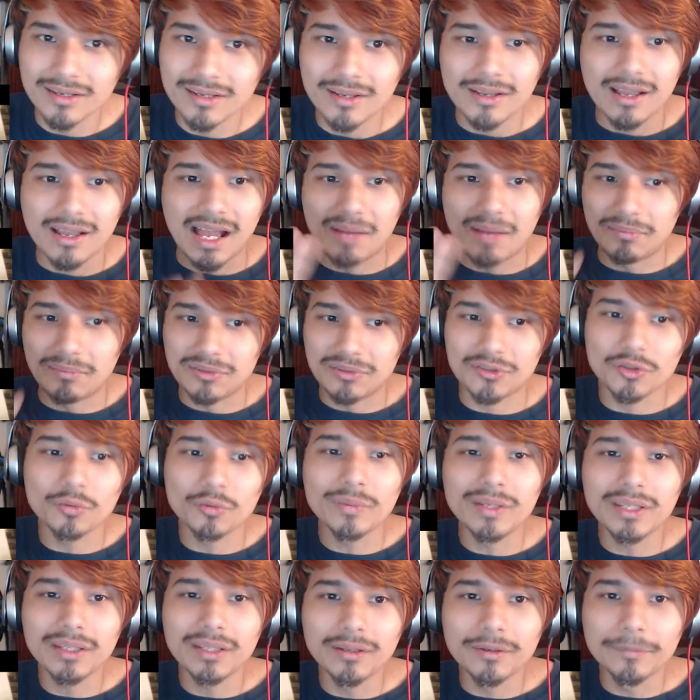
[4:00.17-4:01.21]
I'm
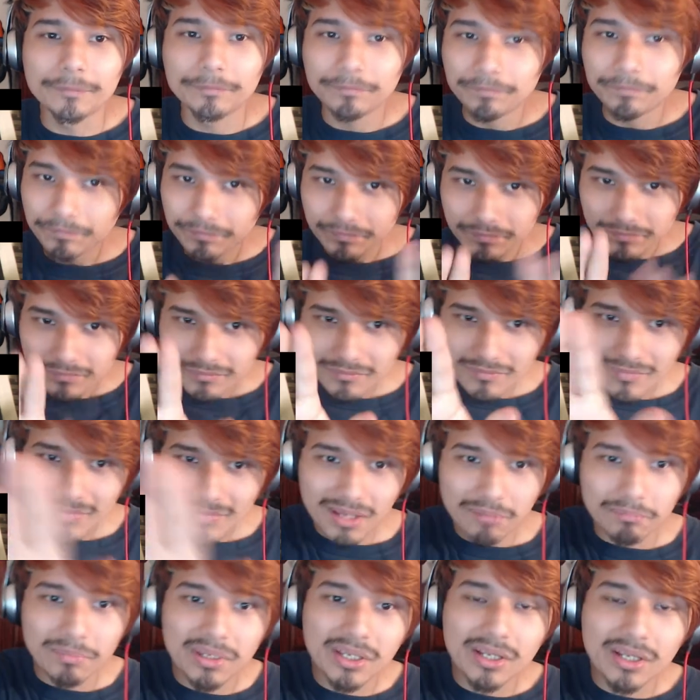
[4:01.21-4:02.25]
assuming
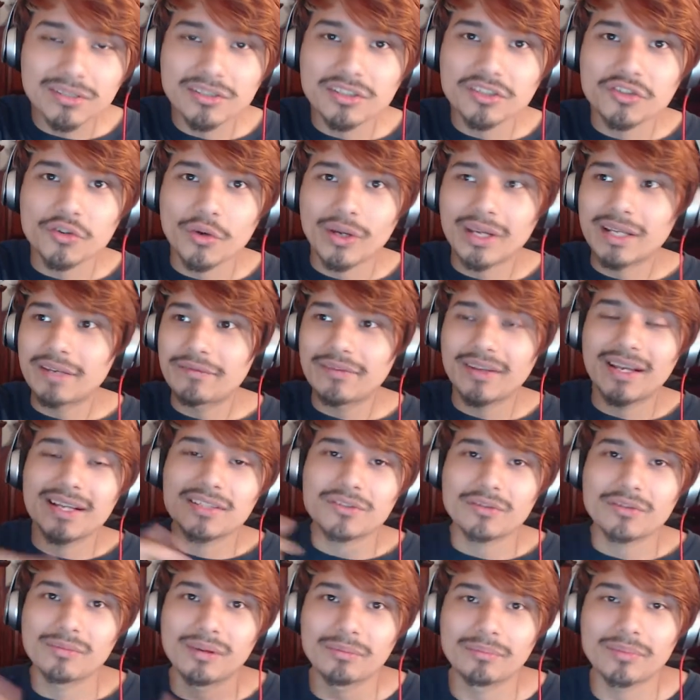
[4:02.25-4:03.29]
because the train, if you guys
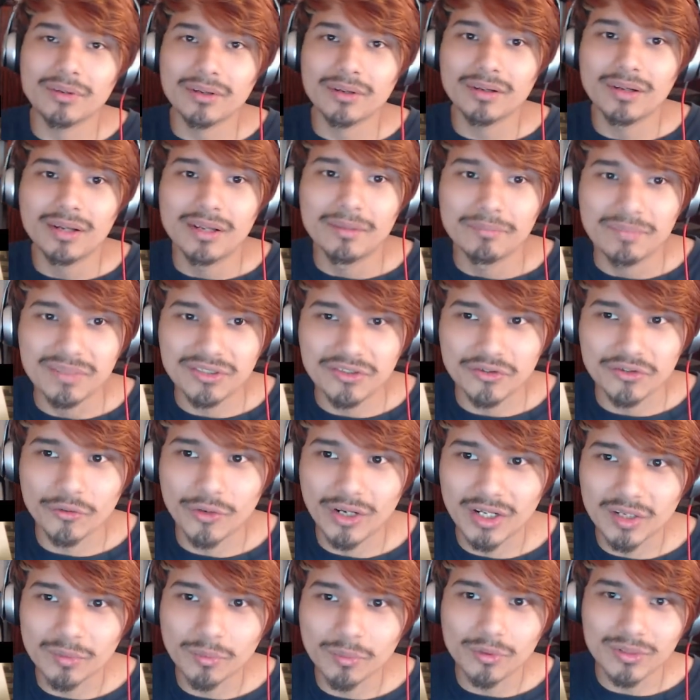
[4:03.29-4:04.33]
remember, Mr.
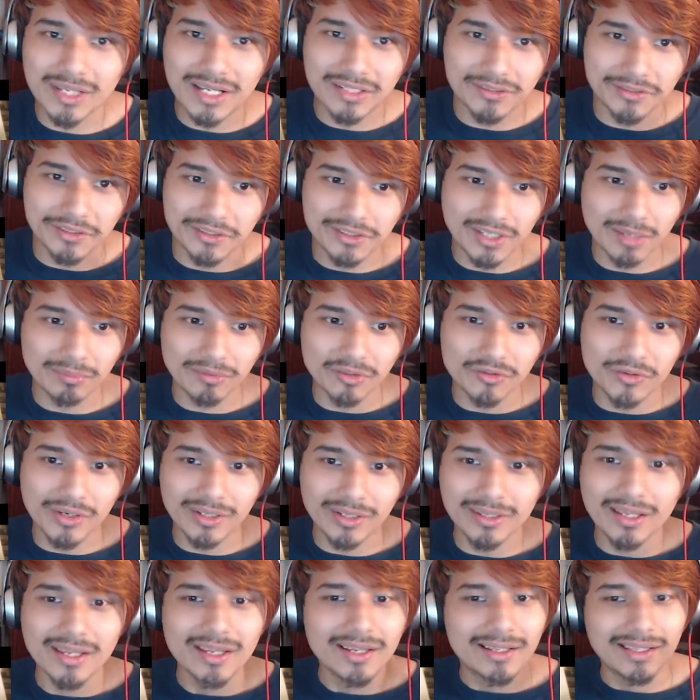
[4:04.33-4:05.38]
Incredible actually stopped the train.
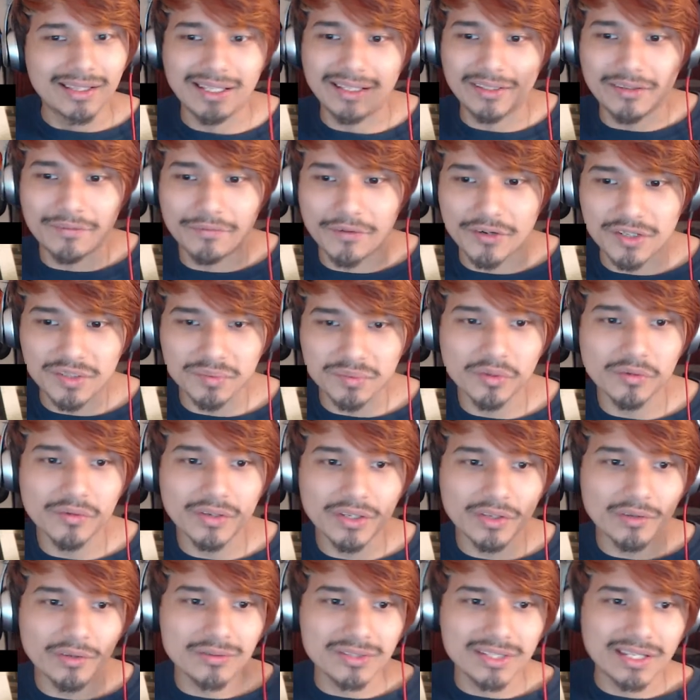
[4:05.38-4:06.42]
Like in the first movie,
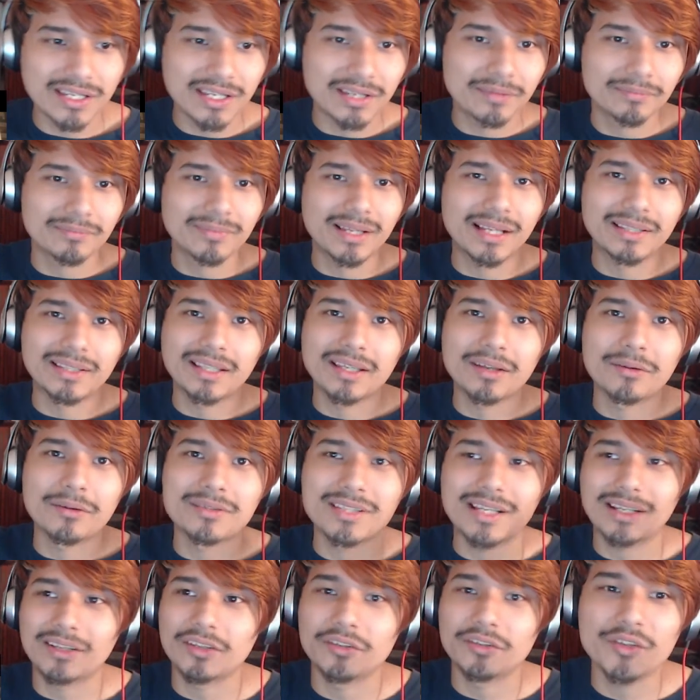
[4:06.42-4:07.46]
you'll see him. I think it was like
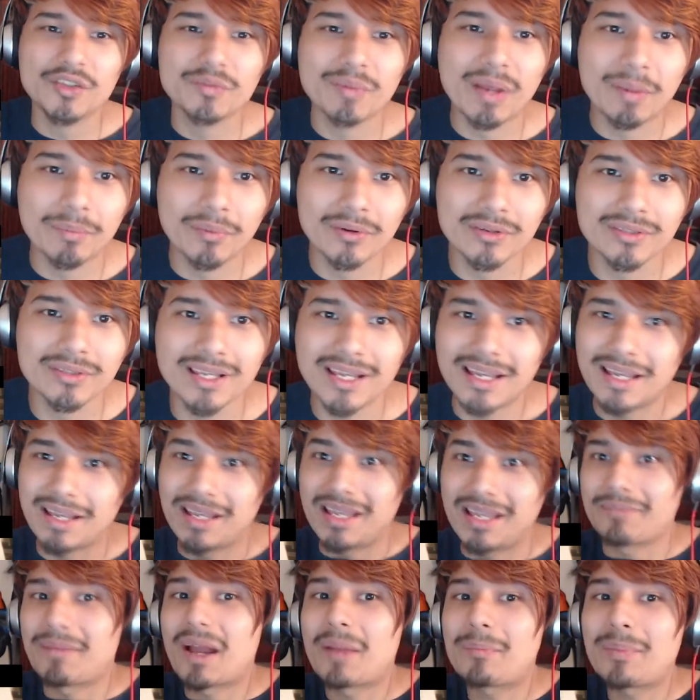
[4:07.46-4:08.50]
on the newspapers. It
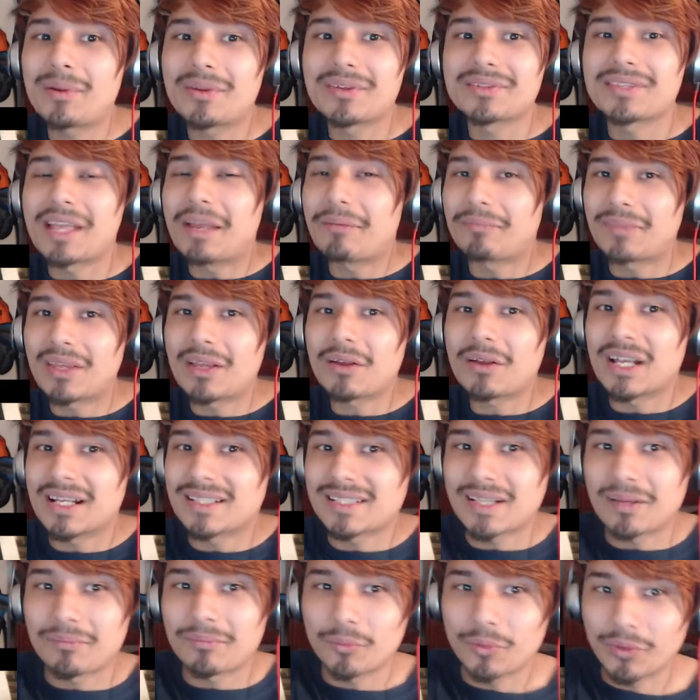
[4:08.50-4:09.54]
might be the same thing,
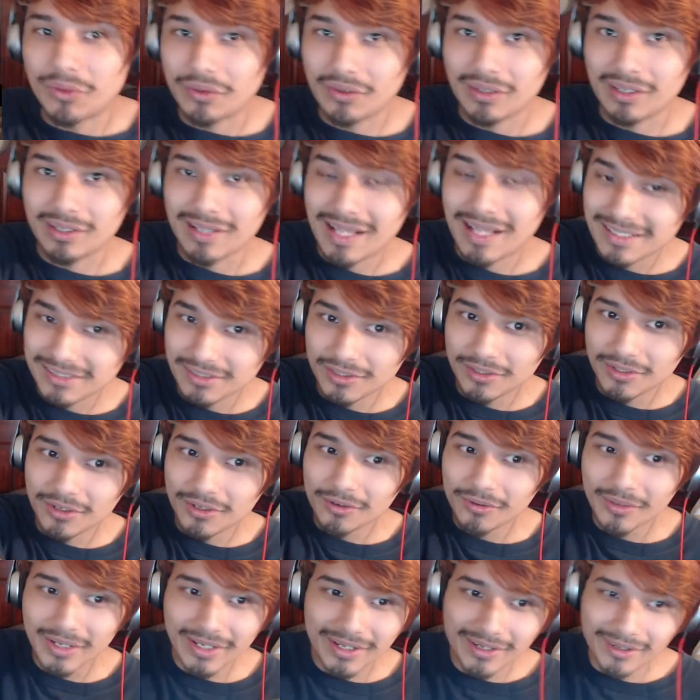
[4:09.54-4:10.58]
except with Elastigirl
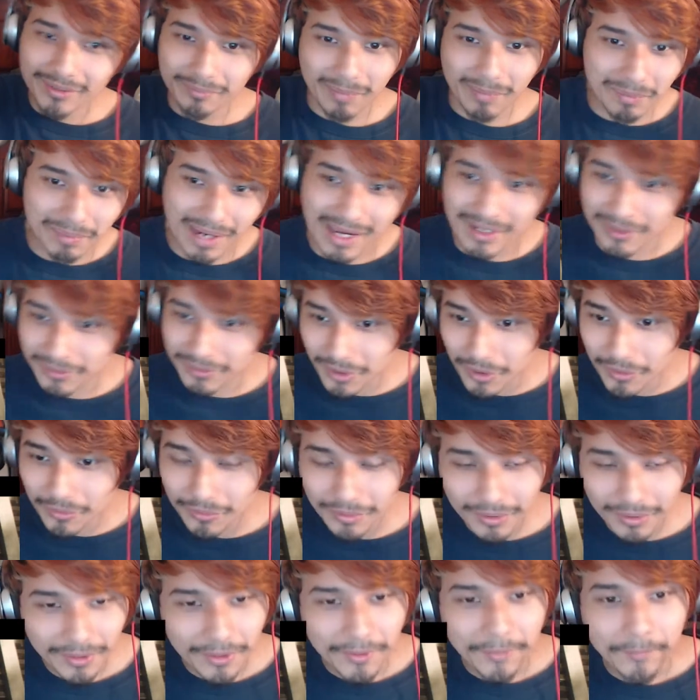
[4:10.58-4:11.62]
right here. It might. I don't know.
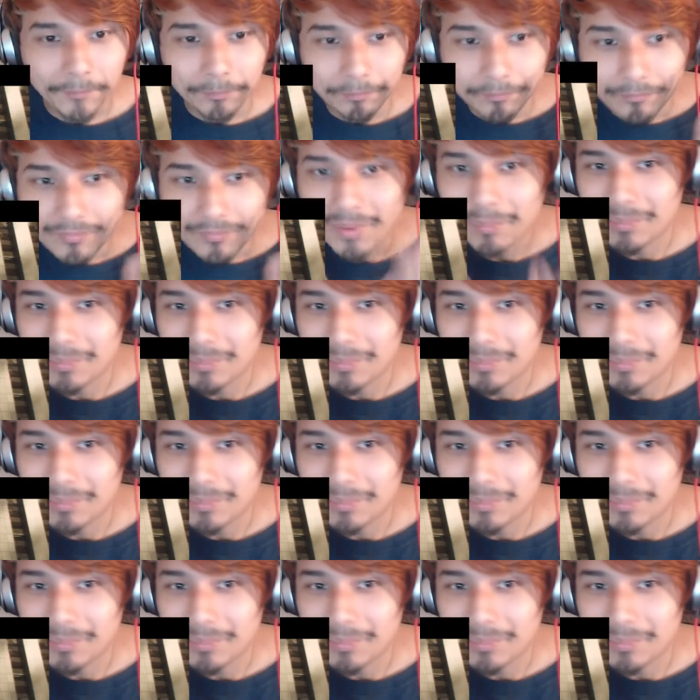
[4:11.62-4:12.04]
But